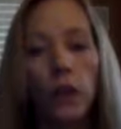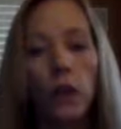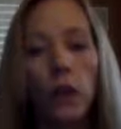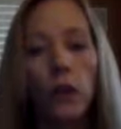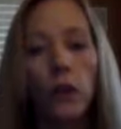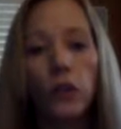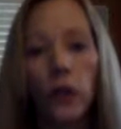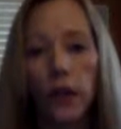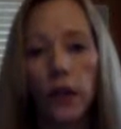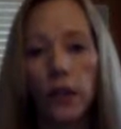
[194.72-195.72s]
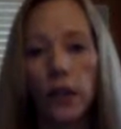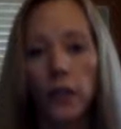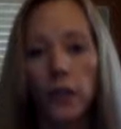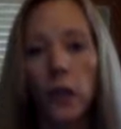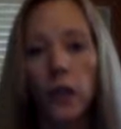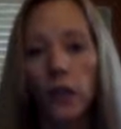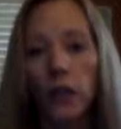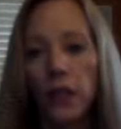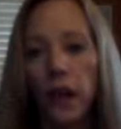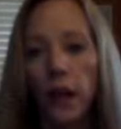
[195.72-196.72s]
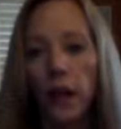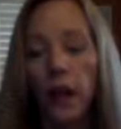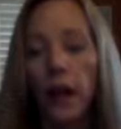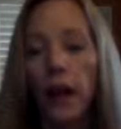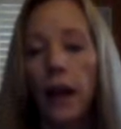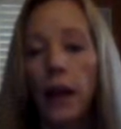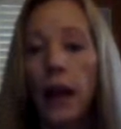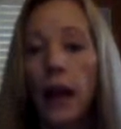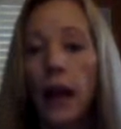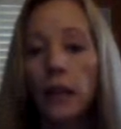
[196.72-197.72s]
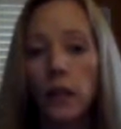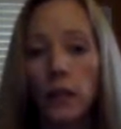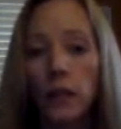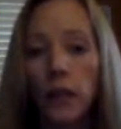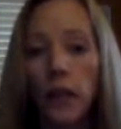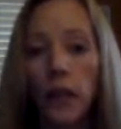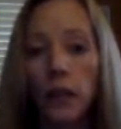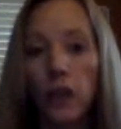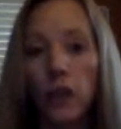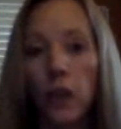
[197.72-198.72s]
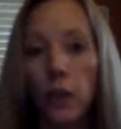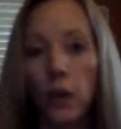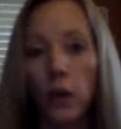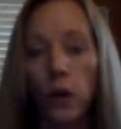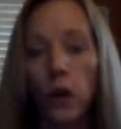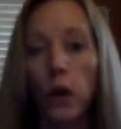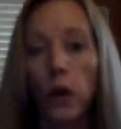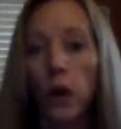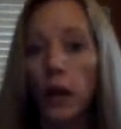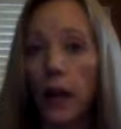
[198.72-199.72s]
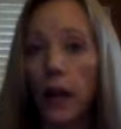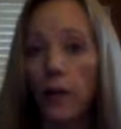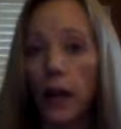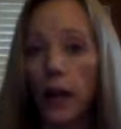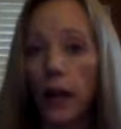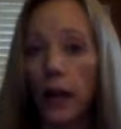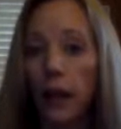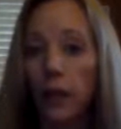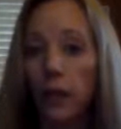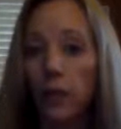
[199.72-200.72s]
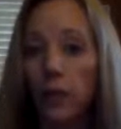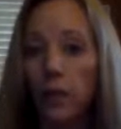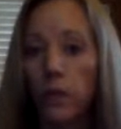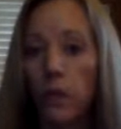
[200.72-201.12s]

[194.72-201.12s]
So he told the druggist that his wife was dying, and he asked him to sell it cheaper or to let him pay later.